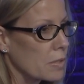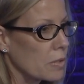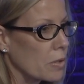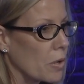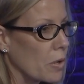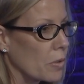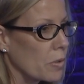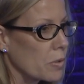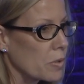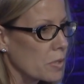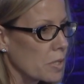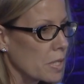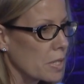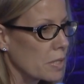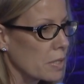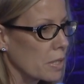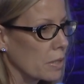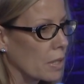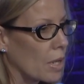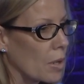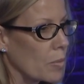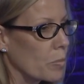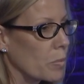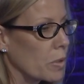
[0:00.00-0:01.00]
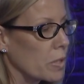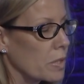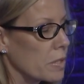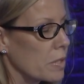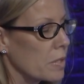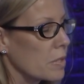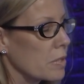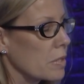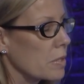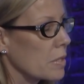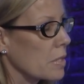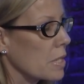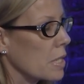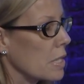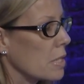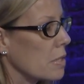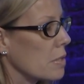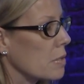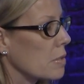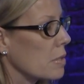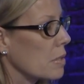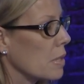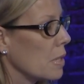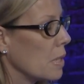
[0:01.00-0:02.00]
and all those things that come with this
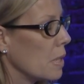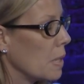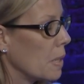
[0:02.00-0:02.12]
disease.